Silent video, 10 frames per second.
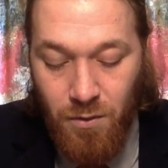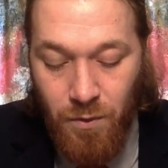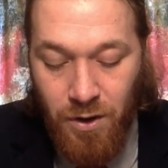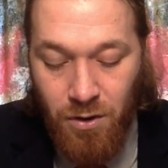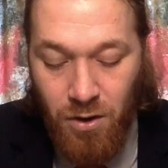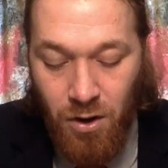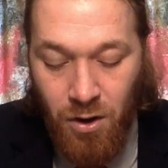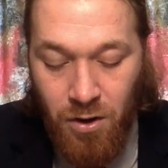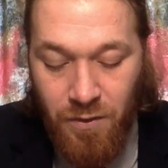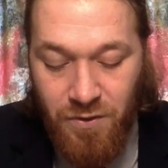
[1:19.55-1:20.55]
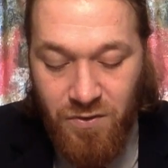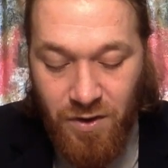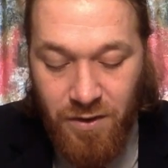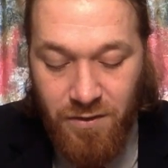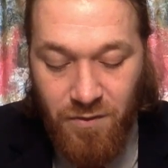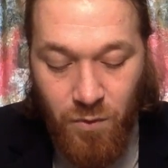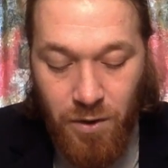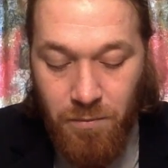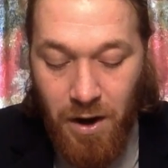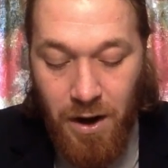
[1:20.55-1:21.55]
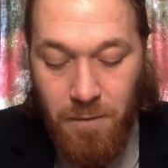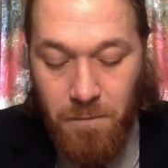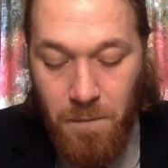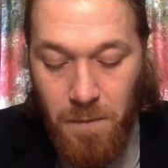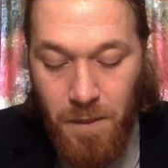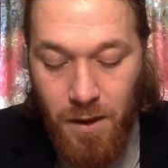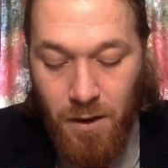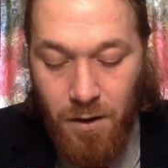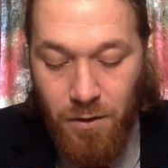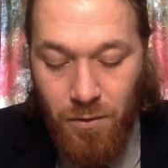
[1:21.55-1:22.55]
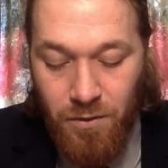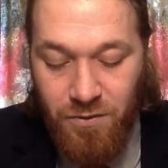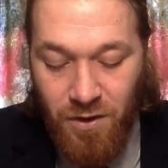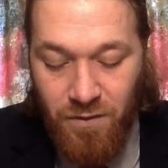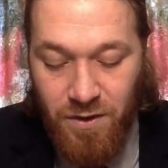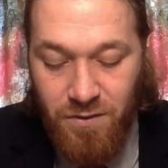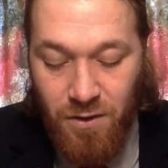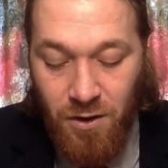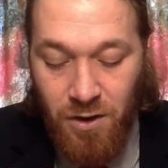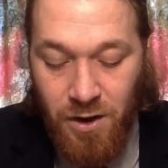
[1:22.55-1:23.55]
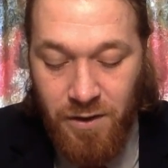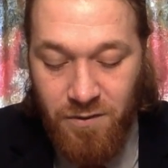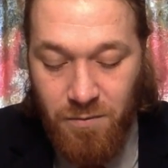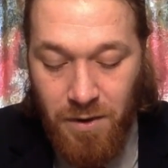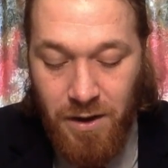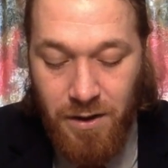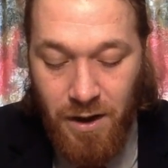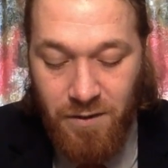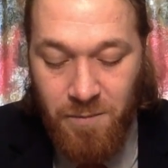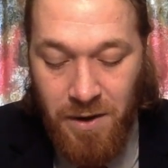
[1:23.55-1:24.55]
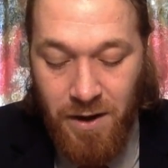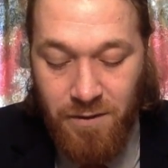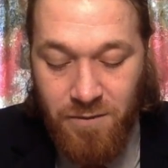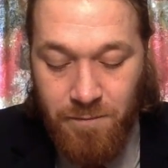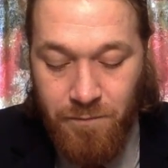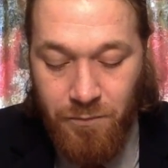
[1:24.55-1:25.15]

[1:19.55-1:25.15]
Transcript: We are all the sons of one man. Your servants are honest men, not spies."